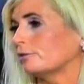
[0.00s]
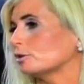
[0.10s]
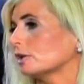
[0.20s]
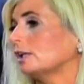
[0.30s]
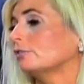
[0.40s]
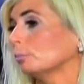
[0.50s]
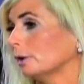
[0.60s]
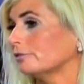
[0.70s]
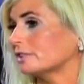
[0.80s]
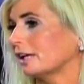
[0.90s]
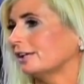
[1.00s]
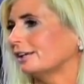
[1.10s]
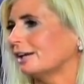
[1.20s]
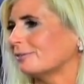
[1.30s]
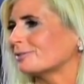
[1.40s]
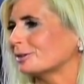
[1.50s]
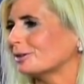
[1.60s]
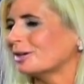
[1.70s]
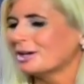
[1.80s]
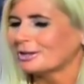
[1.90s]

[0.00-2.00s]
if there's any of them left standing after